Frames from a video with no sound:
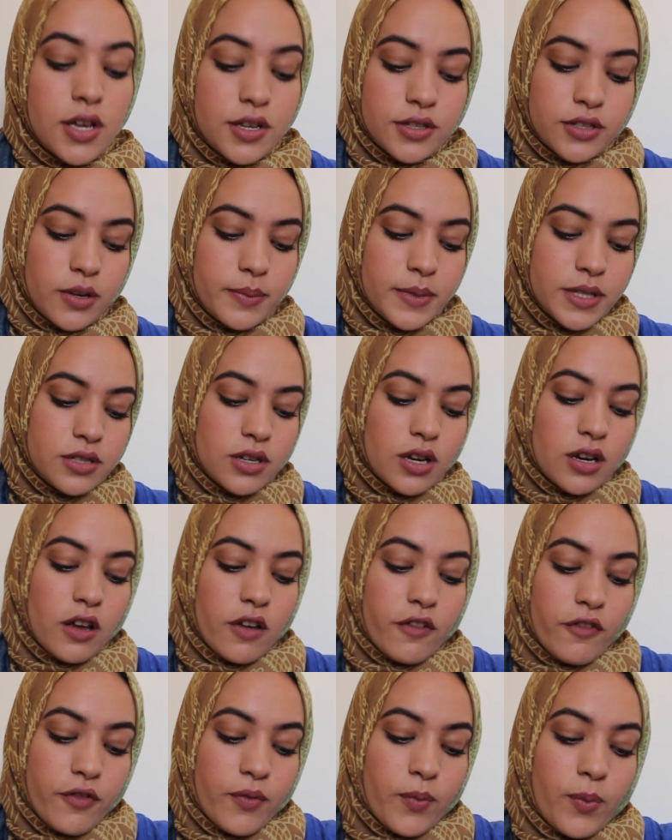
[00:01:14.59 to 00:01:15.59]
So let me start
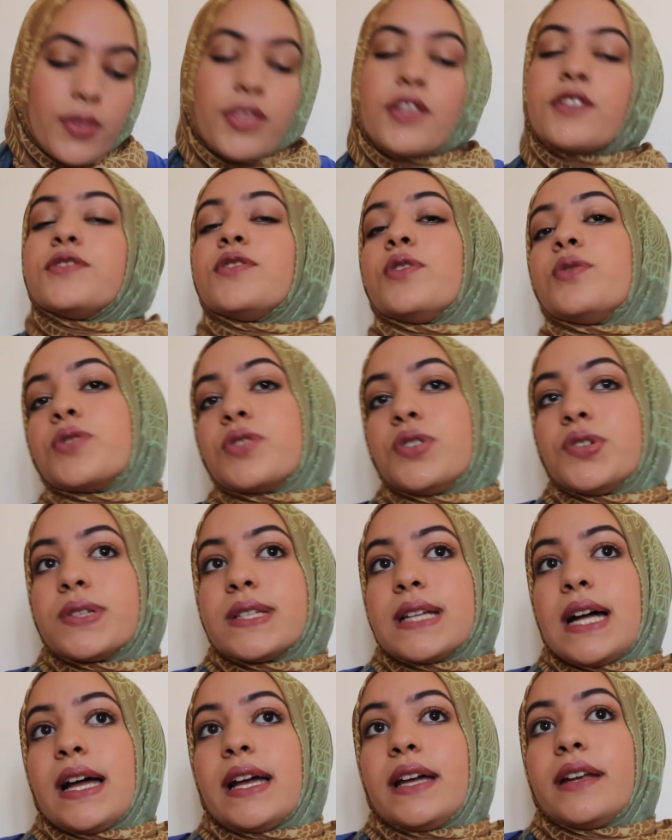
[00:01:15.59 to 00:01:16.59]
off with the social
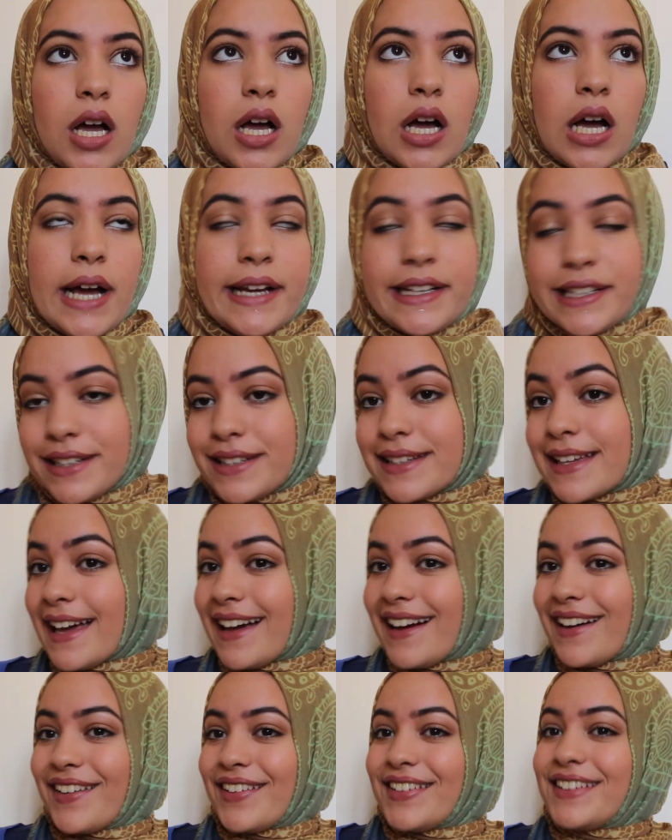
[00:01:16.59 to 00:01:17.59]
side. I did
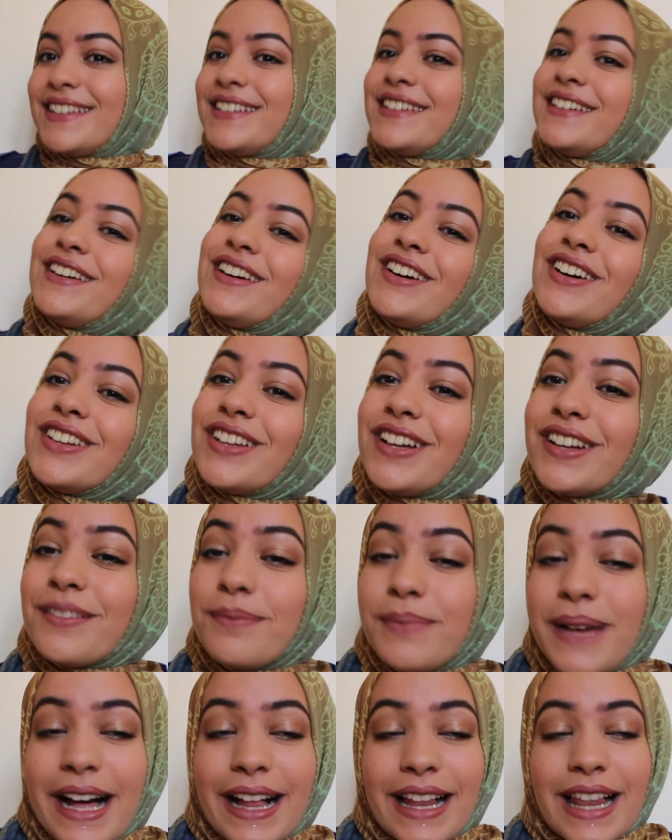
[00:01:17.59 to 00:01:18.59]
get a lot
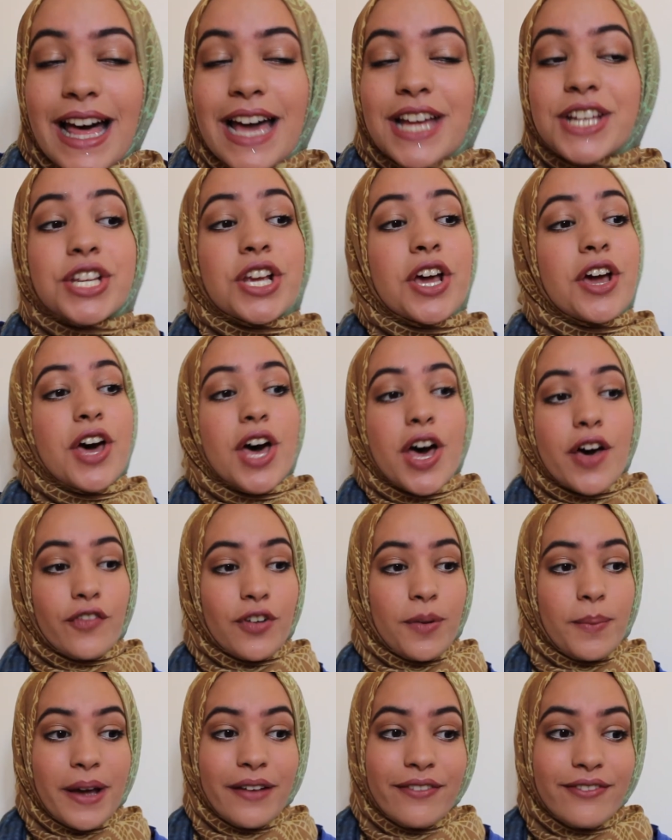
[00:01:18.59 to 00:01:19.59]
of backlash
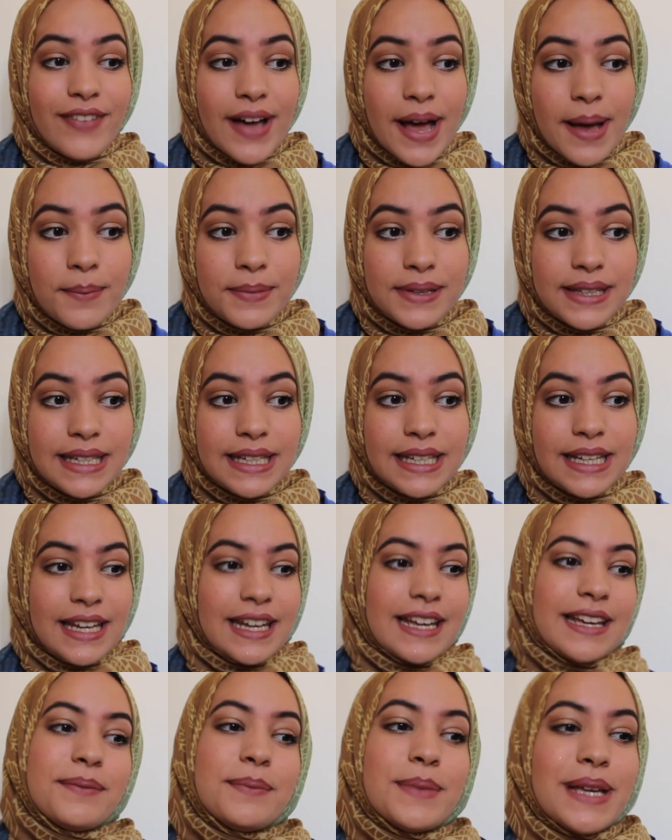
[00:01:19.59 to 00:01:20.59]
from my family, and
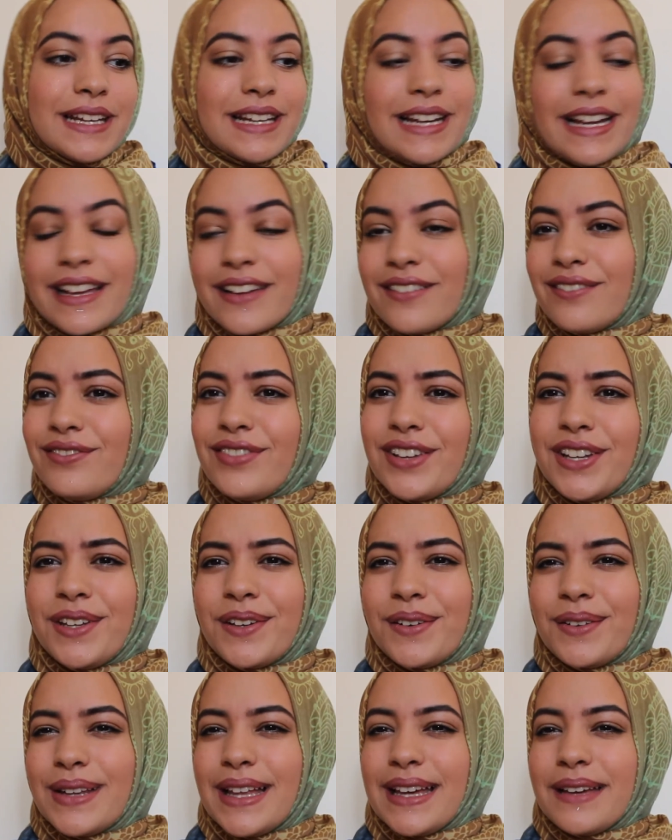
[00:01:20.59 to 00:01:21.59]
I made like a
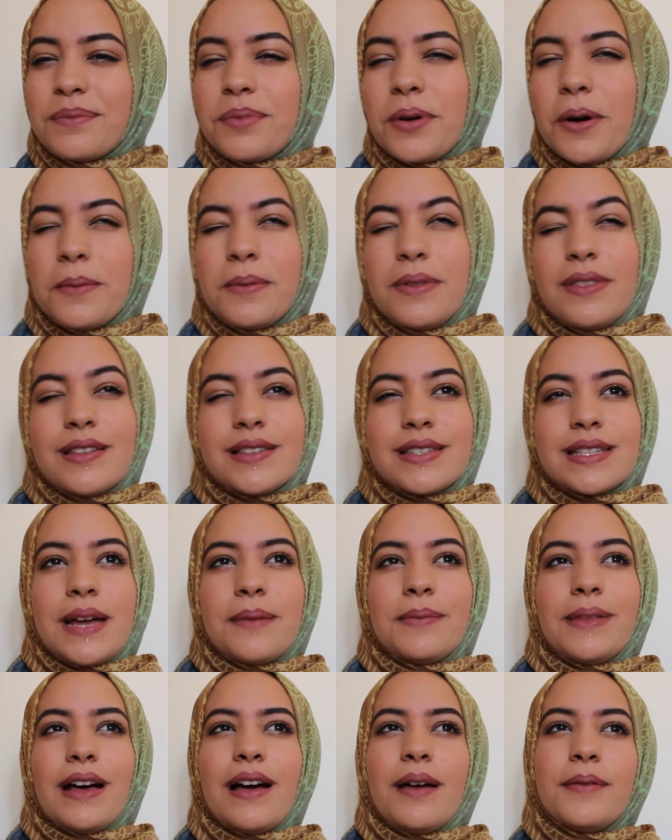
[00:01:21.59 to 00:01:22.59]
video like probably this
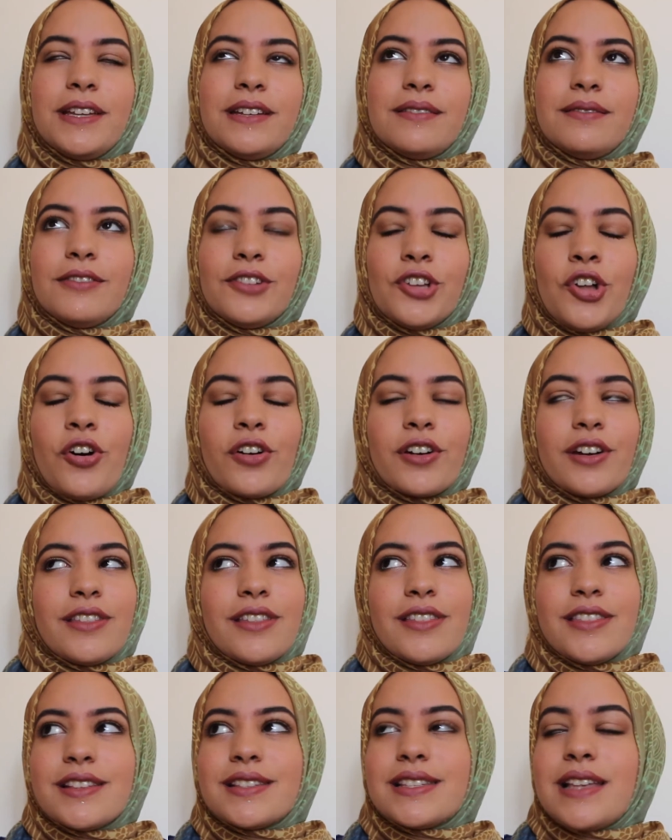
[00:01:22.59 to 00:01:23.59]
time, I mean longer
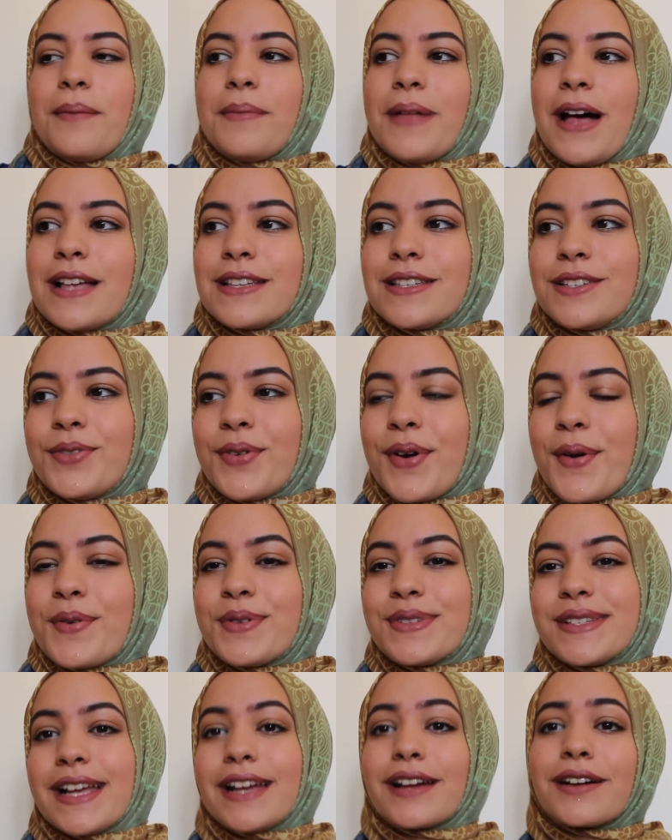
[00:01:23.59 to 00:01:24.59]
than this time last year, where I
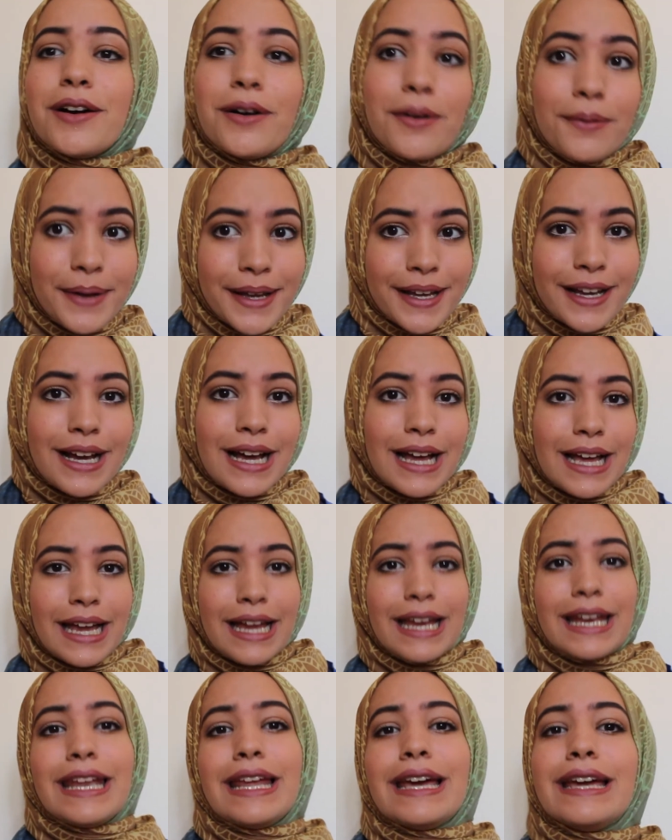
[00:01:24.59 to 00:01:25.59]
was like, oh my
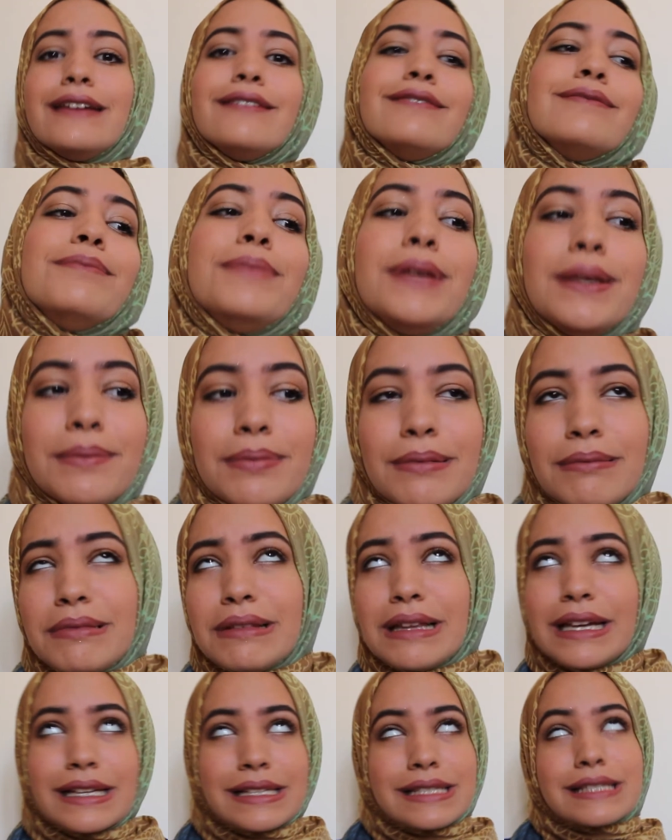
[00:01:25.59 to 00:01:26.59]
god, like people
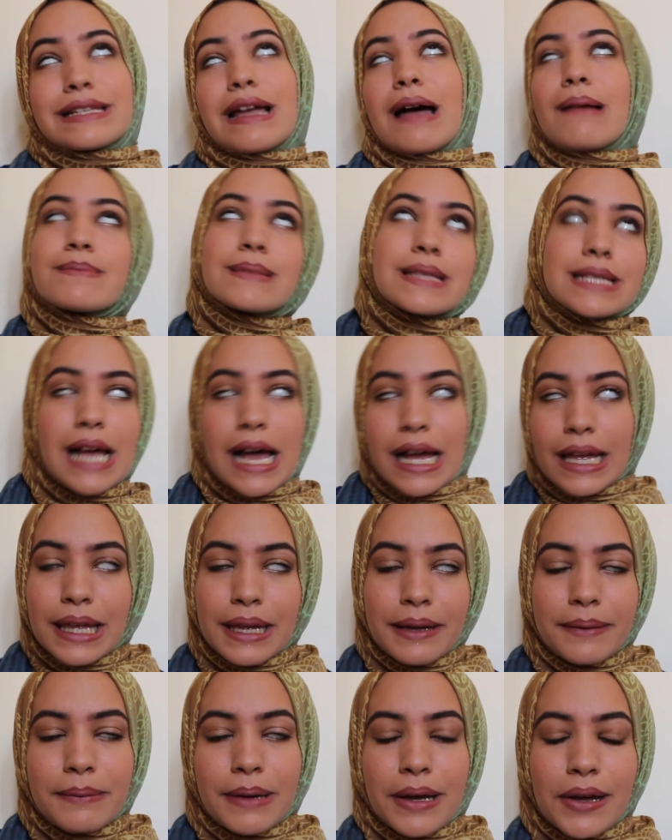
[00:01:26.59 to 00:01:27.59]
like stop
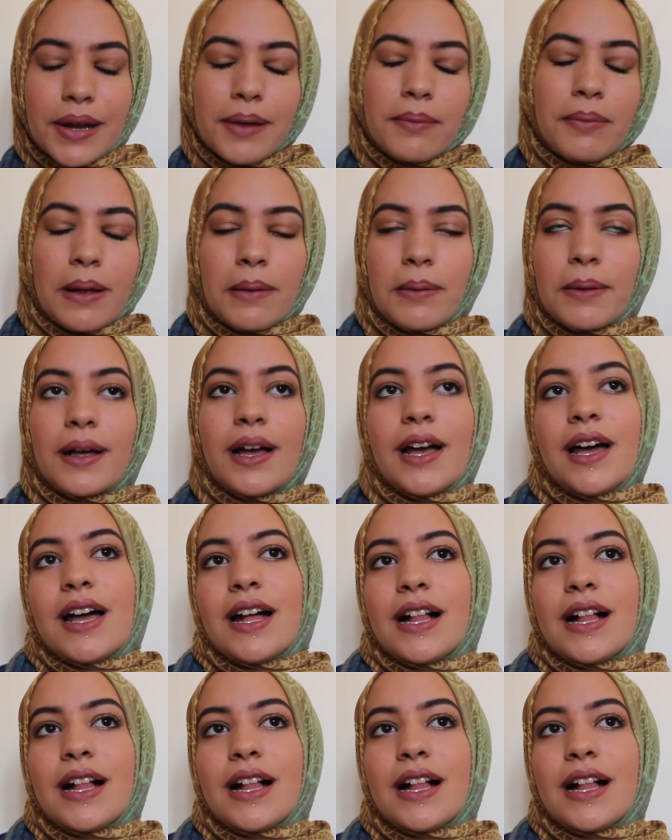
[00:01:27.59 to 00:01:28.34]
talking about it, blah blah.